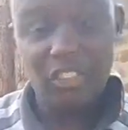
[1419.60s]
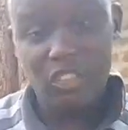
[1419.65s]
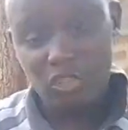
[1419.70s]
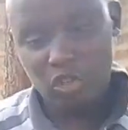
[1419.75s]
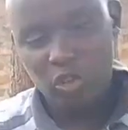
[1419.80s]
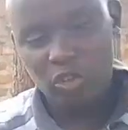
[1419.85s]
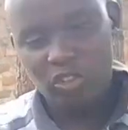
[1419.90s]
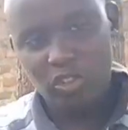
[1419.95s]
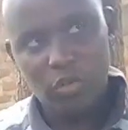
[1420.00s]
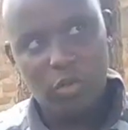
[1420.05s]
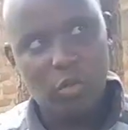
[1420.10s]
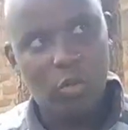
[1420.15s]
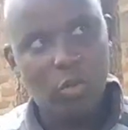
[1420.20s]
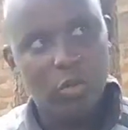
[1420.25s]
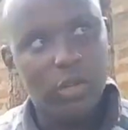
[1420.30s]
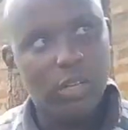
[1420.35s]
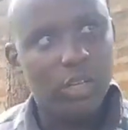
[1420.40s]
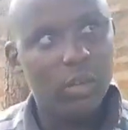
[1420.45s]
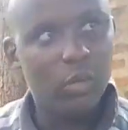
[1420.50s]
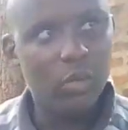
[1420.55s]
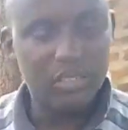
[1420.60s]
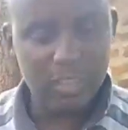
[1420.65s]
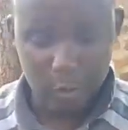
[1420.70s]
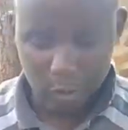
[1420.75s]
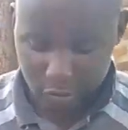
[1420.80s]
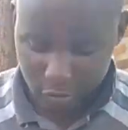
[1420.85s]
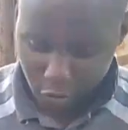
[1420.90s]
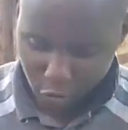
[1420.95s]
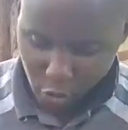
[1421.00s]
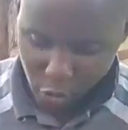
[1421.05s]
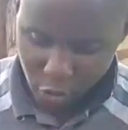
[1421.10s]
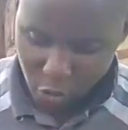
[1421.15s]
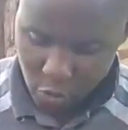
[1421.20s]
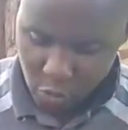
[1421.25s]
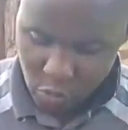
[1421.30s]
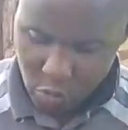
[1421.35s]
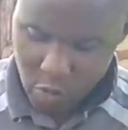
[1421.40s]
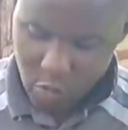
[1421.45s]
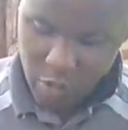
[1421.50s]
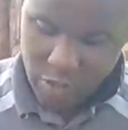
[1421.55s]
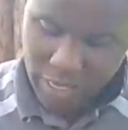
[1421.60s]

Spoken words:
the traditional jiko, which I will show you